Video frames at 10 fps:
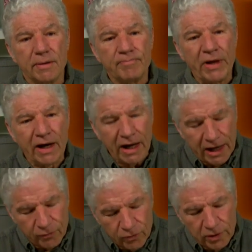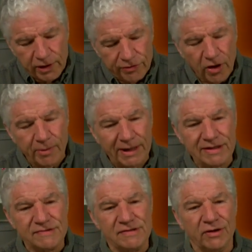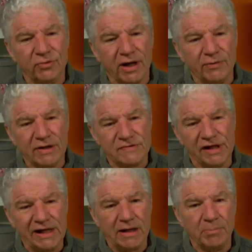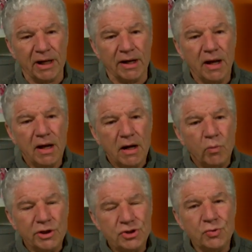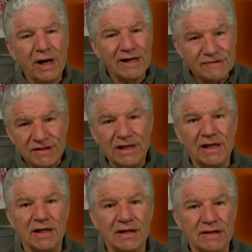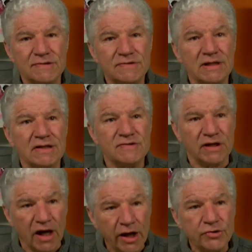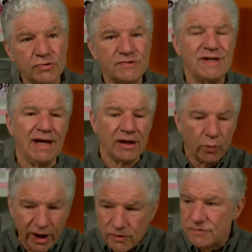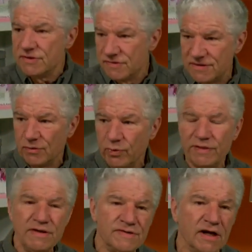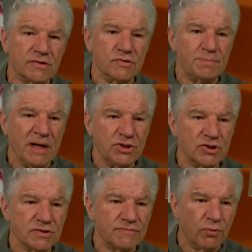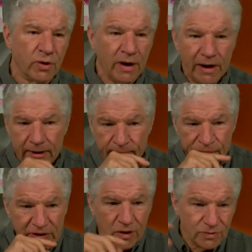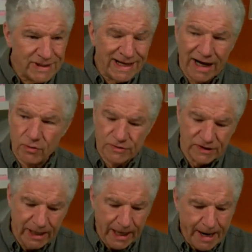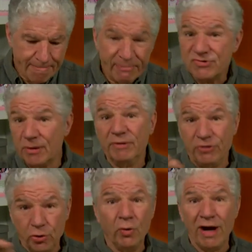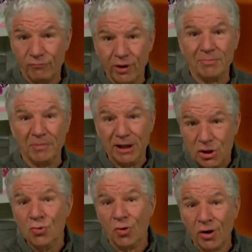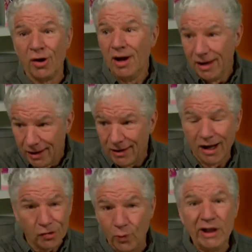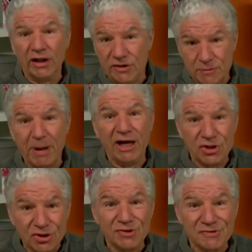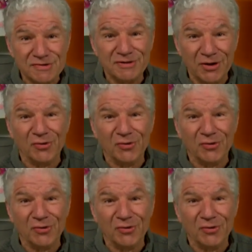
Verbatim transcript: and, and I really thought about this the other night when I was laying in bed, what you guys need is, is an understanding. When I used to sit with these doctors' patients for you know, 10 hours a day. Some of you have written me. You were Dr. Weekly's patients, you know,